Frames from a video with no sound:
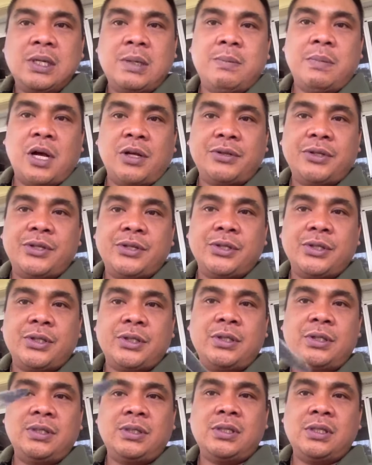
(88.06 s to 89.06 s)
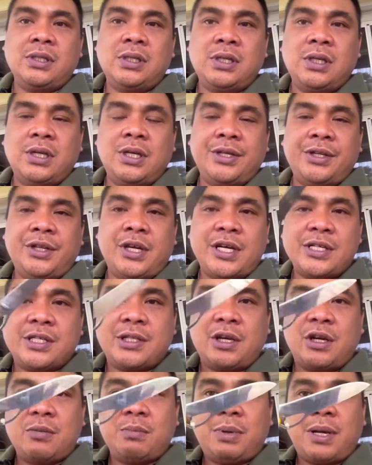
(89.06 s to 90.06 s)
multi-tool, nice
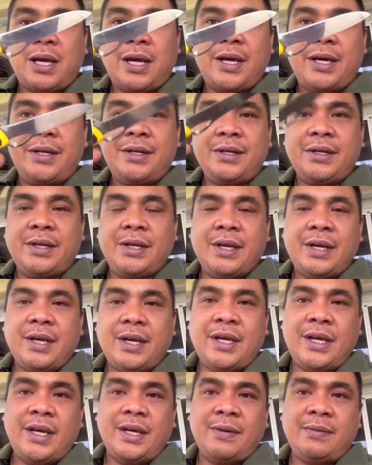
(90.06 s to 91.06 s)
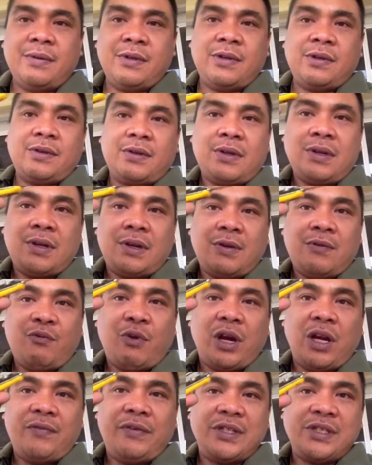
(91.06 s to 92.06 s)
long blade, and
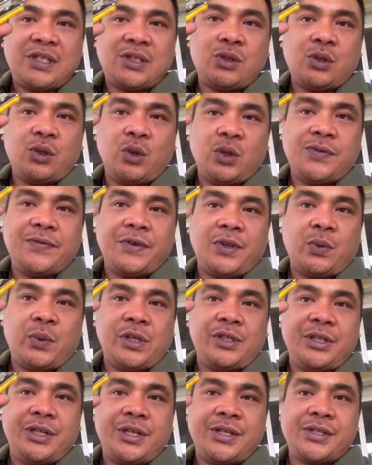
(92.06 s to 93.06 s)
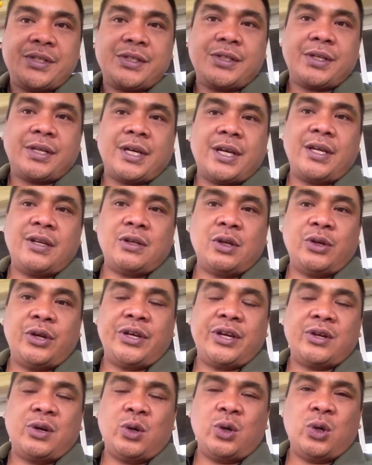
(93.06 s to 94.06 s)
relevant tools for the wilderness, okay?
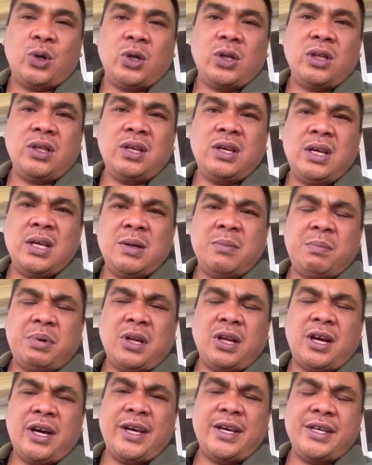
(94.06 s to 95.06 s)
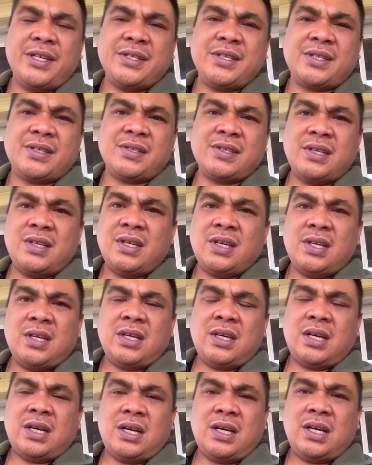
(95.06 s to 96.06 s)
Including an awl, pliers,
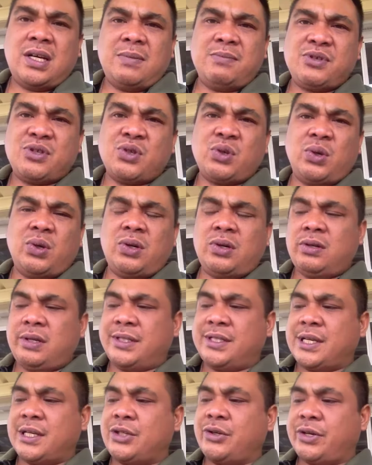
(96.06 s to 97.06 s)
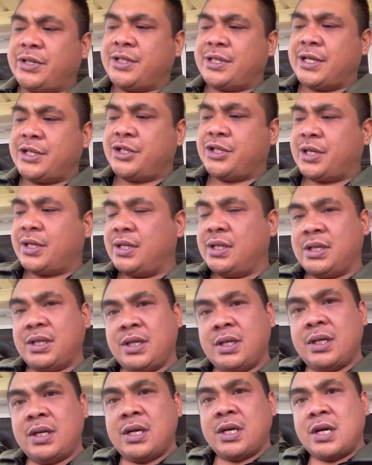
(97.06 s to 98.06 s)
saw, etc., etc.
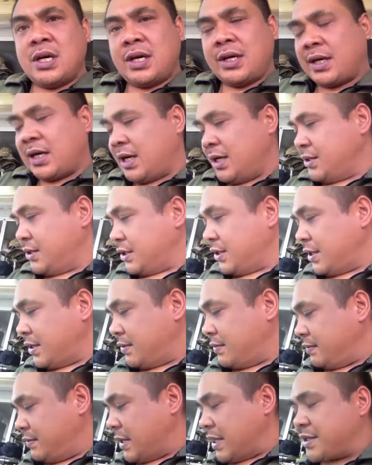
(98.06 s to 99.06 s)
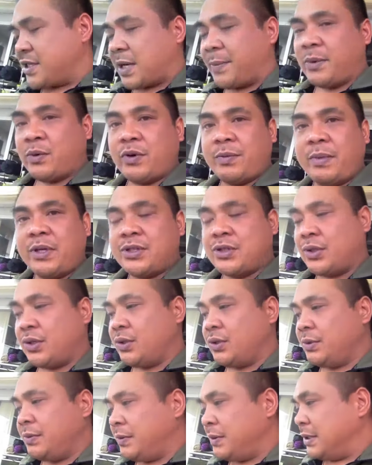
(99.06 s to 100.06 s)
Okay, so that's coming with me
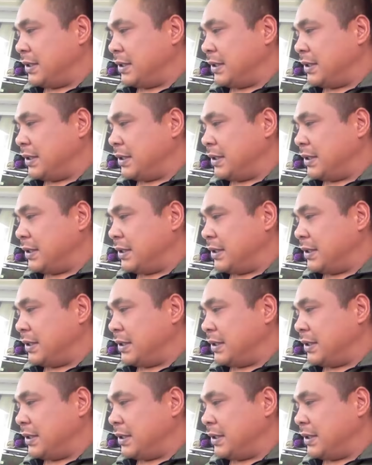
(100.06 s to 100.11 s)
too.